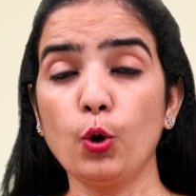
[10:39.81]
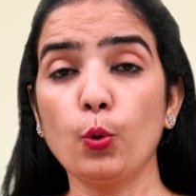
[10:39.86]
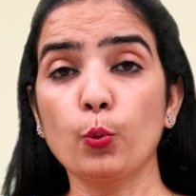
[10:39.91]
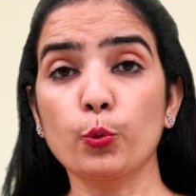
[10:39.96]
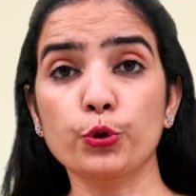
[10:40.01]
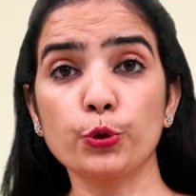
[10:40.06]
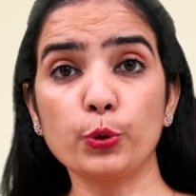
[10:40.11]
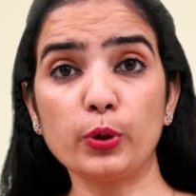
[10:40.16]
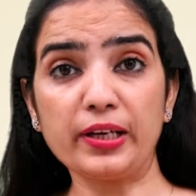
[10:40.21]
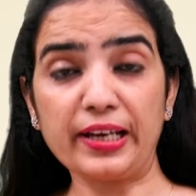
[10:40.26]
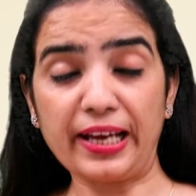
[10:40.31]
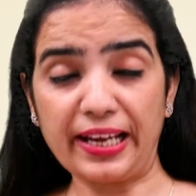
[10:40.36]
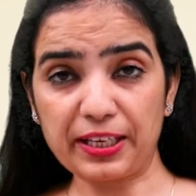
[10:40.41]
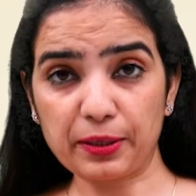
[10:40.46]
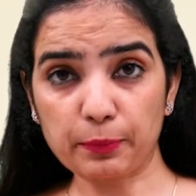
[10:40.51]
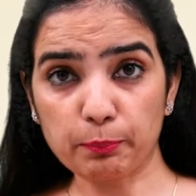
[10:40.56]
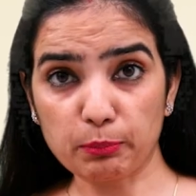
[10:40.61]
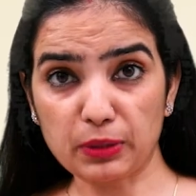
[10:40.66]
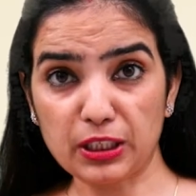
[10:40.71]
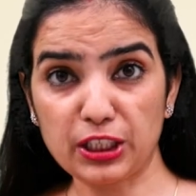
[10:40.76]
Would you
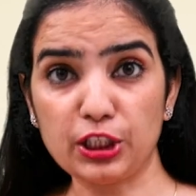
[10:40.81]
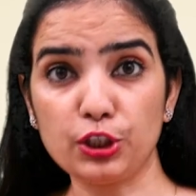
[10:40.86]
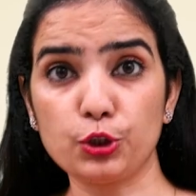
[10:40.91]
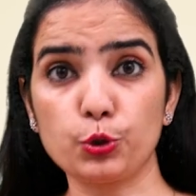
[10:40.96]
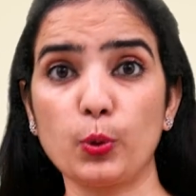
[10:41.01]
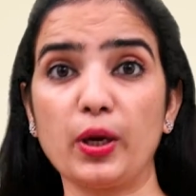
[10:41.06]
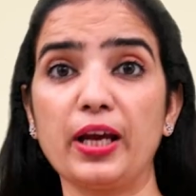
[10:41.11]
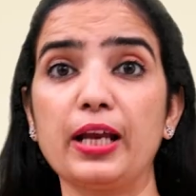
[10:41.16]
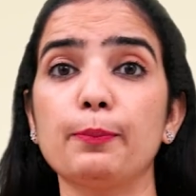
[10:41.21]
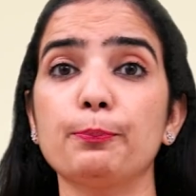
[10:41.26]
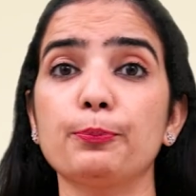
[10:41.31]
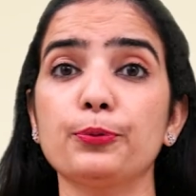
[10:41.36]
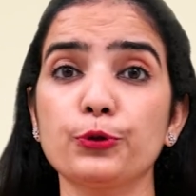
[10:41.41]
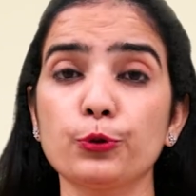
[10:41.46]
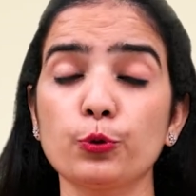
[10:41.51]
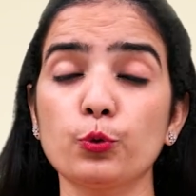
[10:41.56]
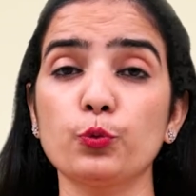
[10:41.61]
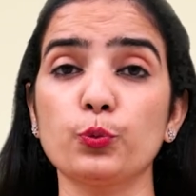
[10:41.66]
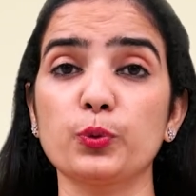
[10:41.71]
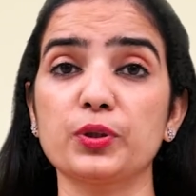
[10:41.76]
like me to help
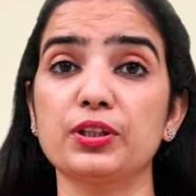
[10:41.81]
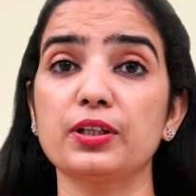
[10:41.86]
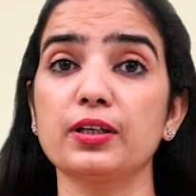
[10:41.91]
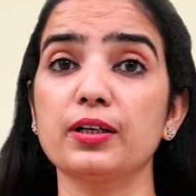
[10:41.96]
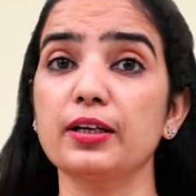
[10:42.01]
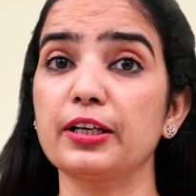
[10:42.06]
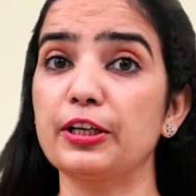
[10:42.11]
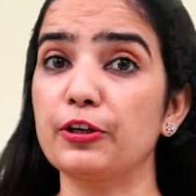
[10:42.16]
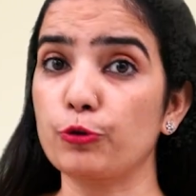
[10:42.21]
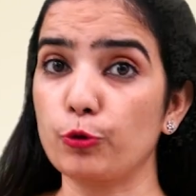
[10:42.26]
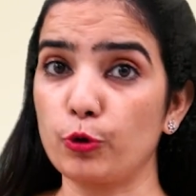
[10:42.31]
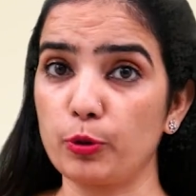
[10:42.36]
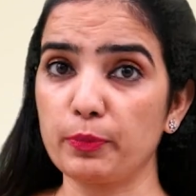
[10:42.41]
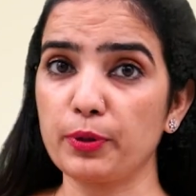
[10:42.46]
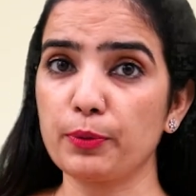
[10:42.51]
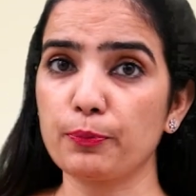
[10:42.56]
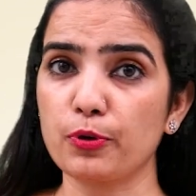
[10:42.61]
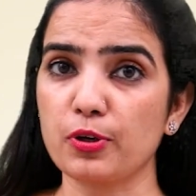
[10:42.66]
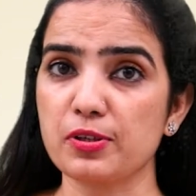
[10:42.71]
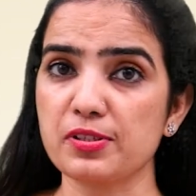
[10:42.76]
you with the
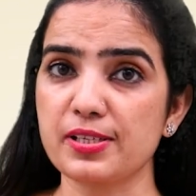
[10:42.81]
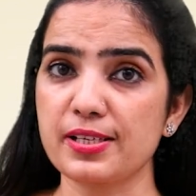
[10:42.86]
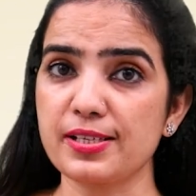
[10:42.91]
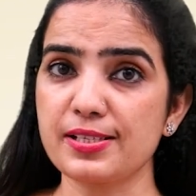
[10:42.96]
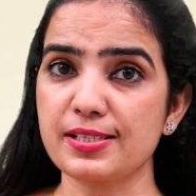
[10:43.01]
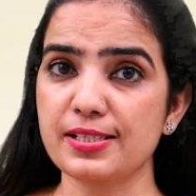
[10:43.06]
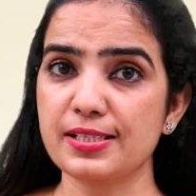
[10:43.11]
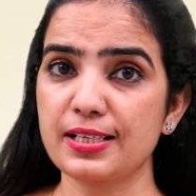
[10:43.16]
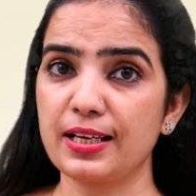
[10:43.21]
enrollment process?